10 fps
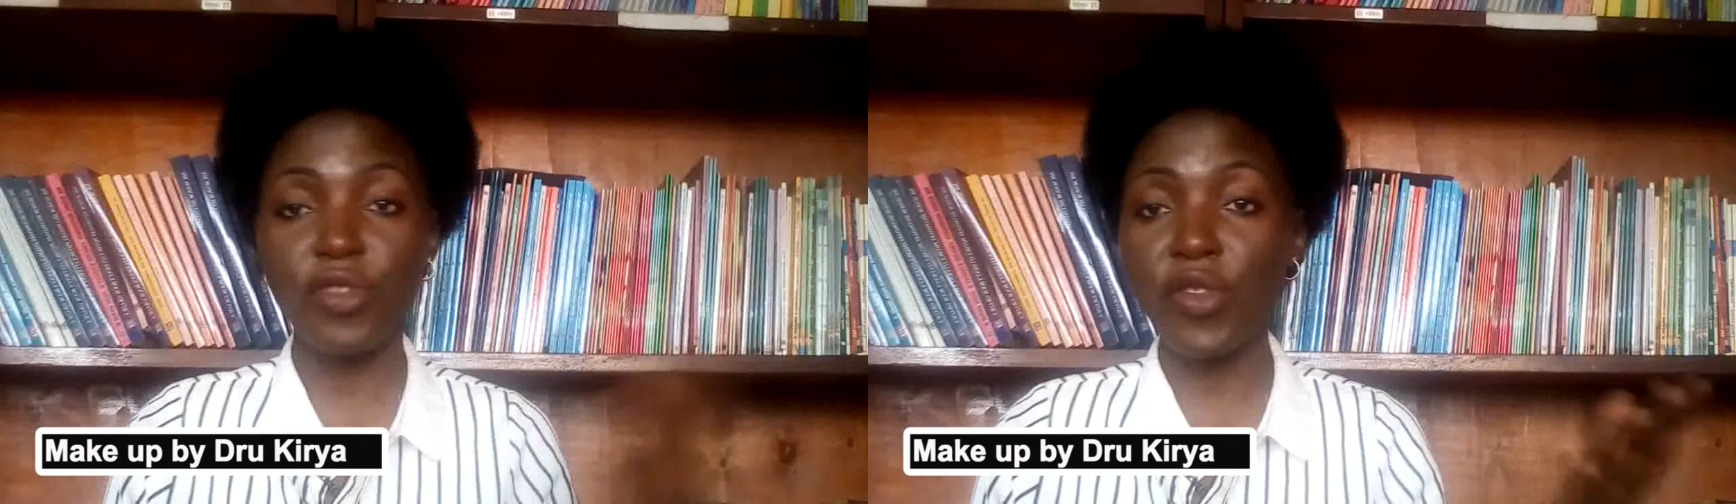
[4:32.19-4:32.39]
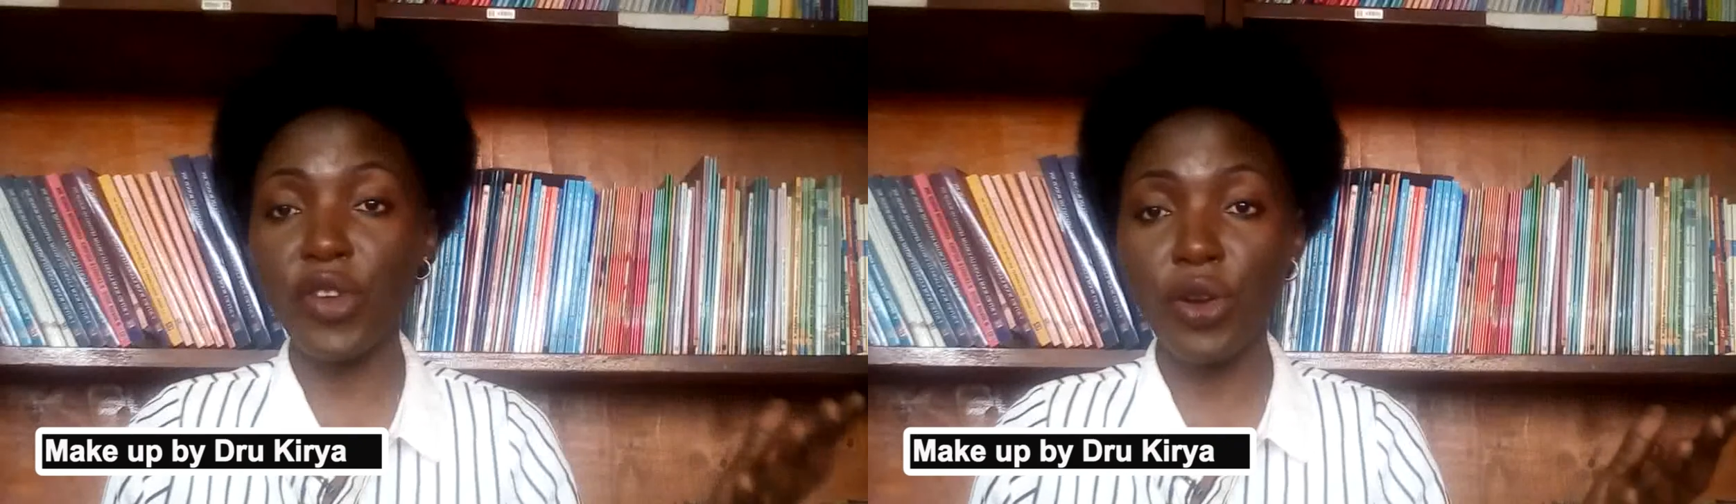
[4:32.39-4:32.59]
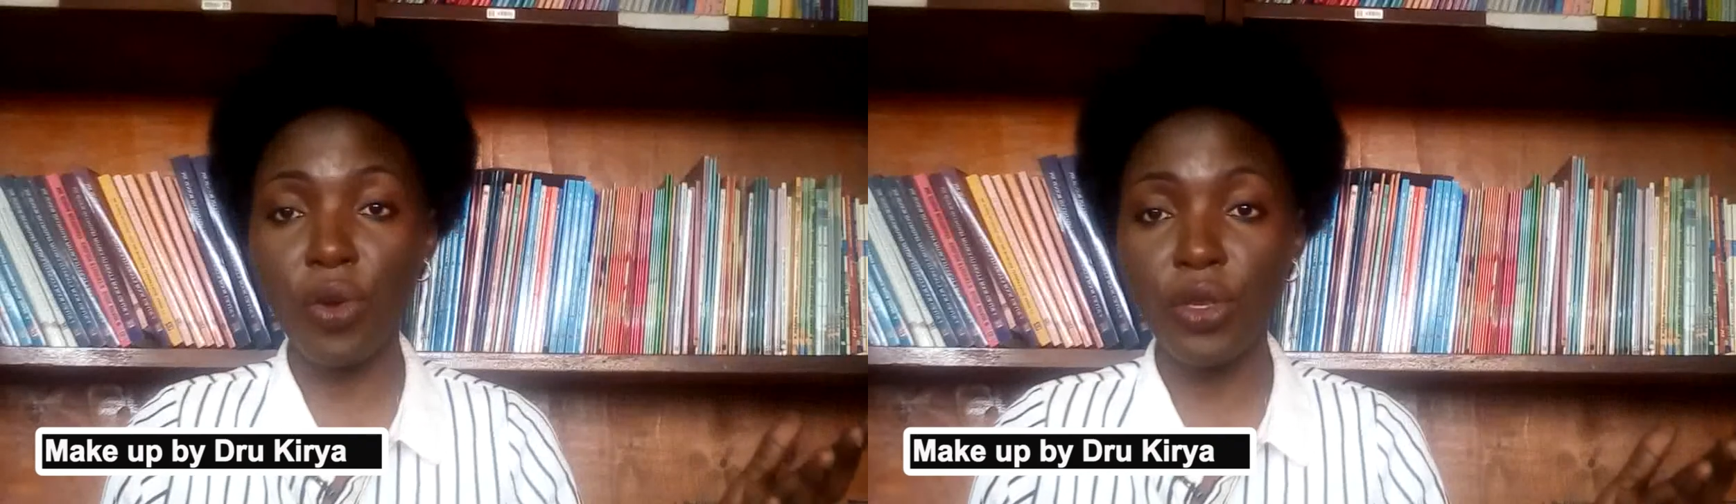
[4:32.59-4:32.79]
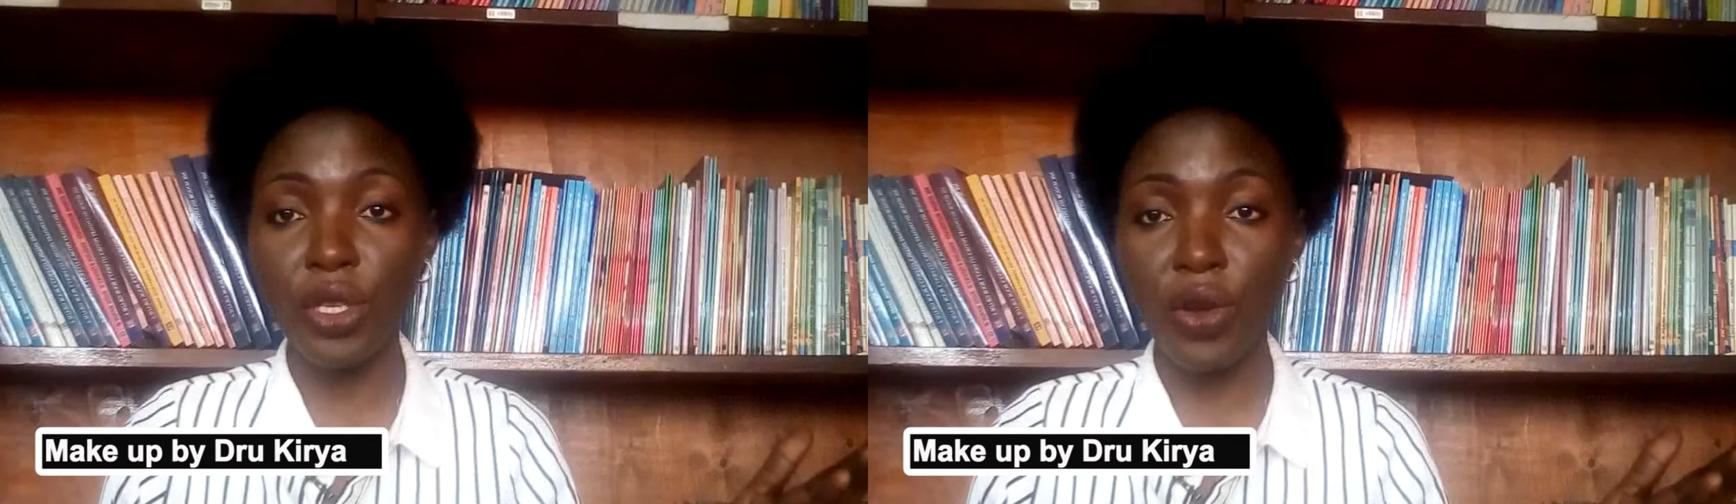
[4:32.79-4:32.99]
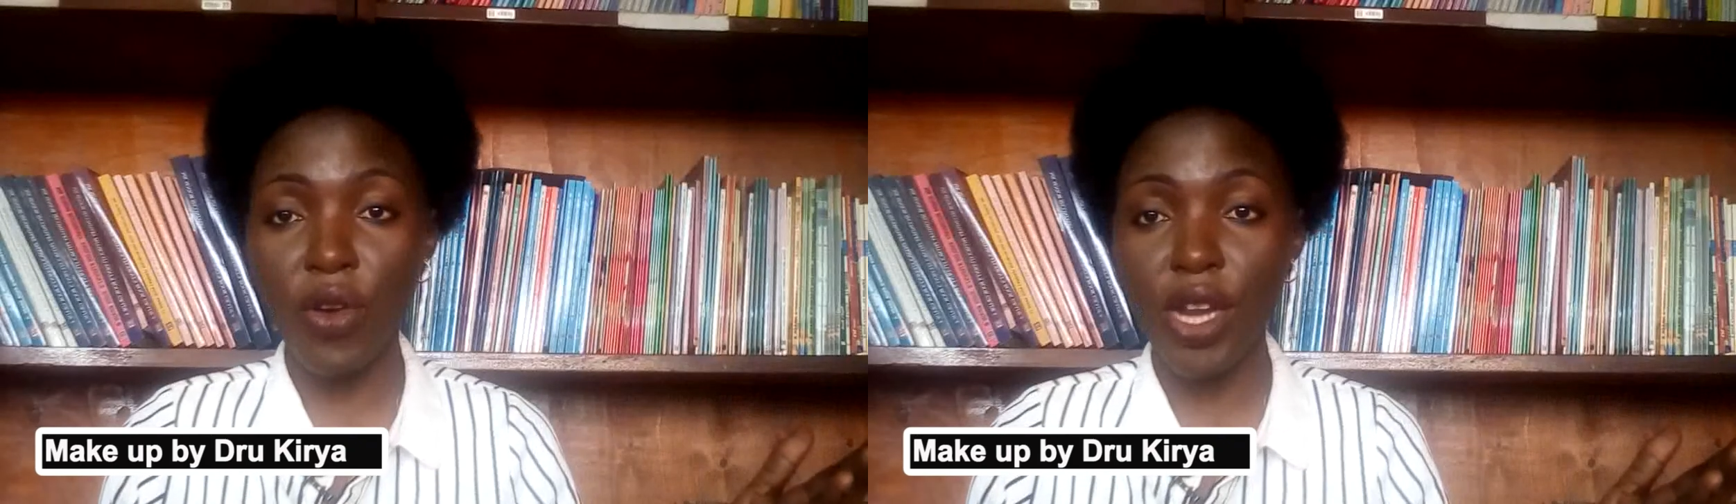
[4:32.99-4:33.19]
favorite
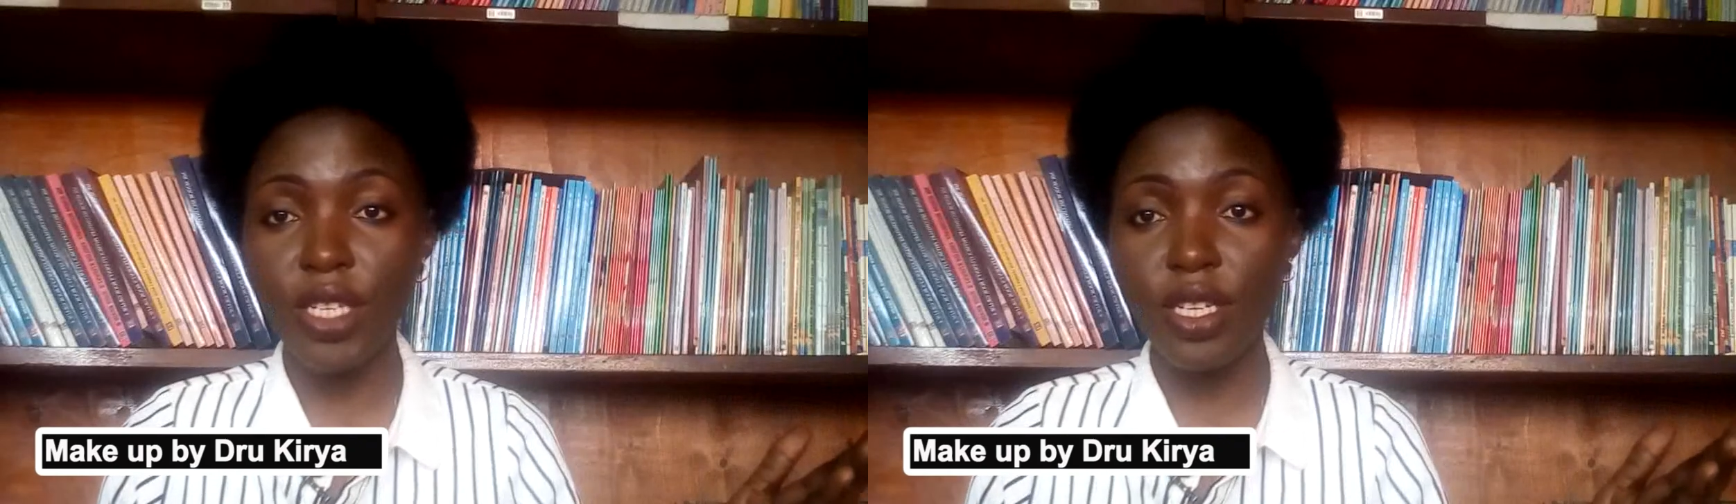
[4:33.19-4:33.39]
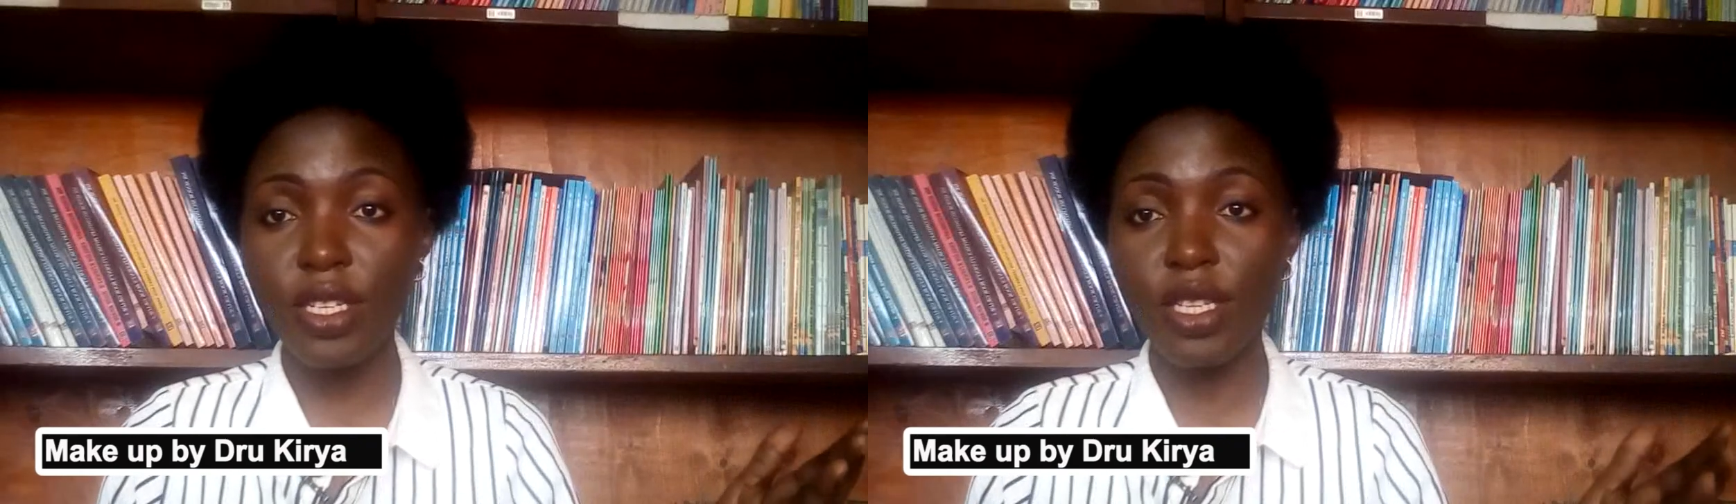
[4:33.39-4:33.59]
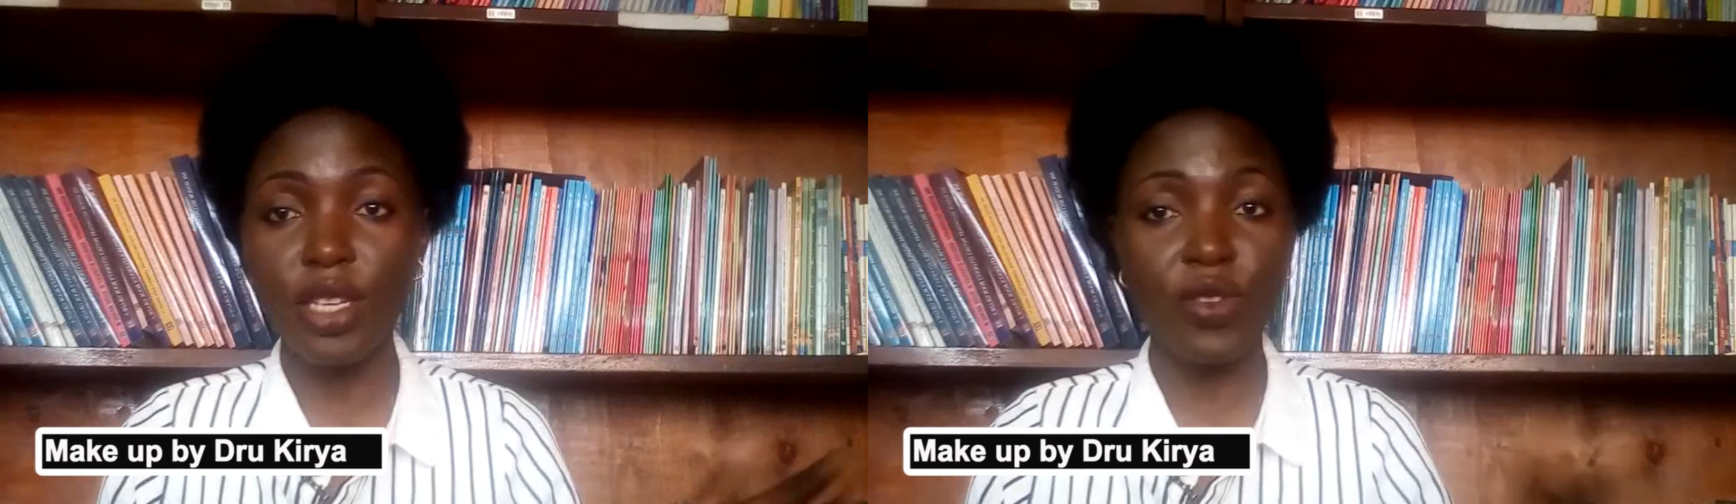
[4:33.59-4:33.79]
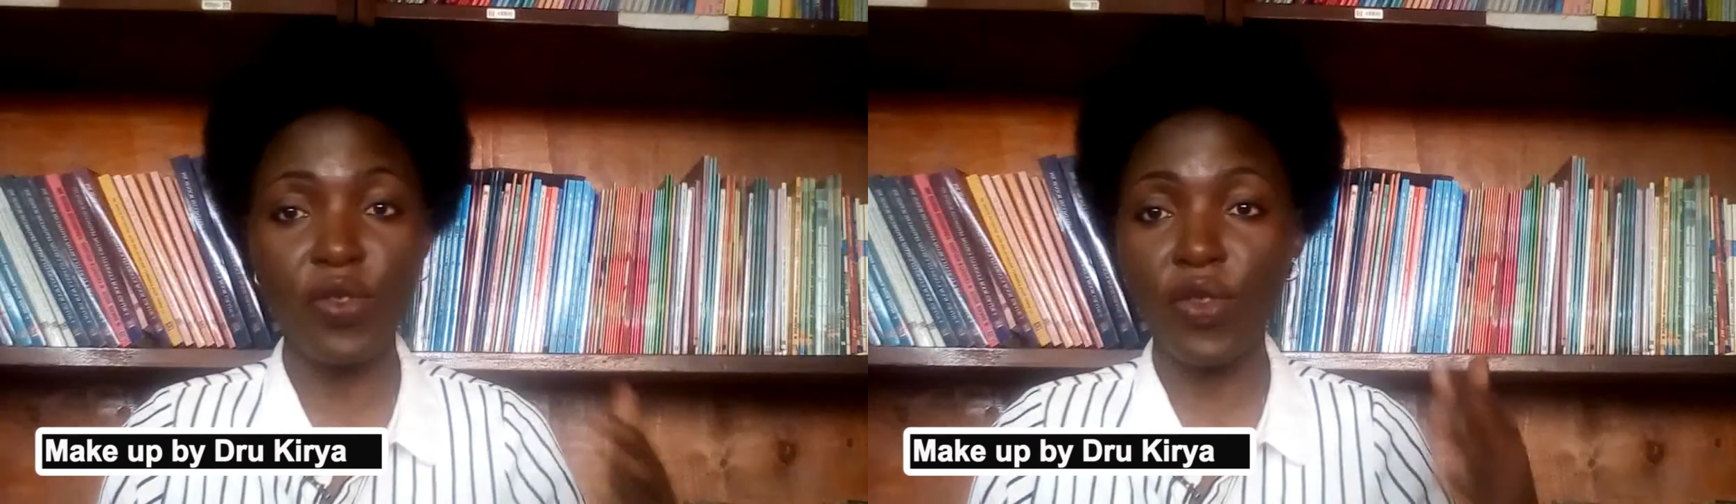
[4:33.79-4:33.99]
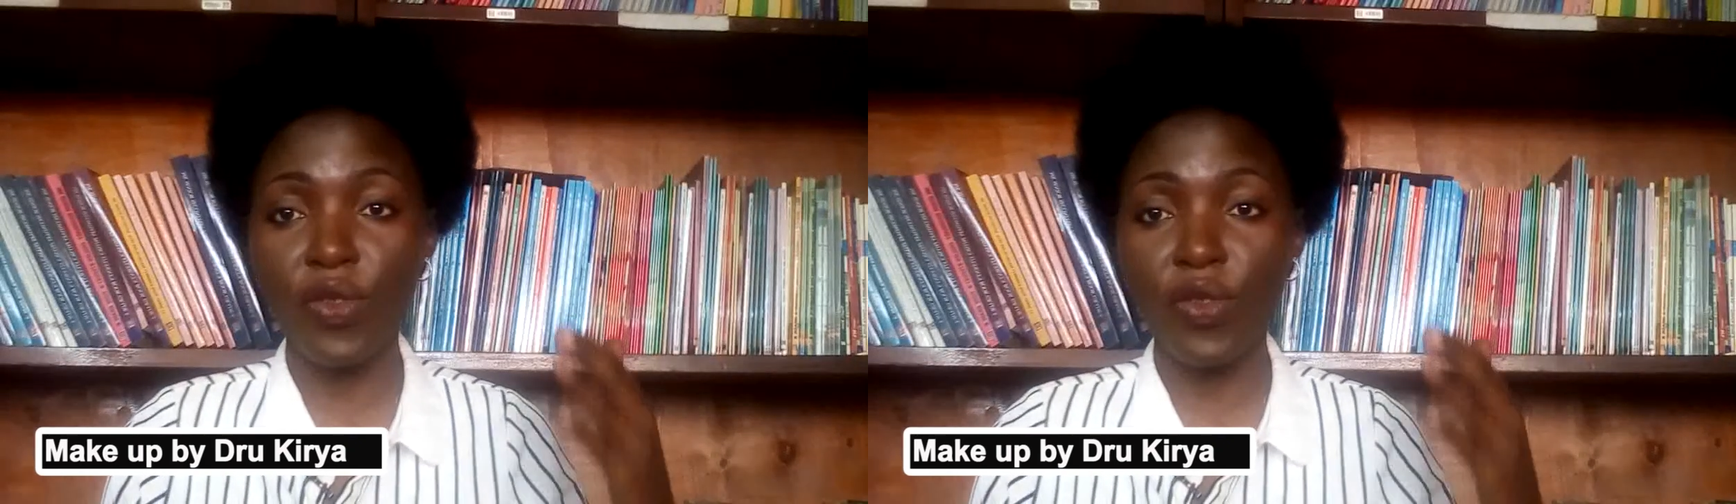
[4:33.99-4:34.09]
content creators that you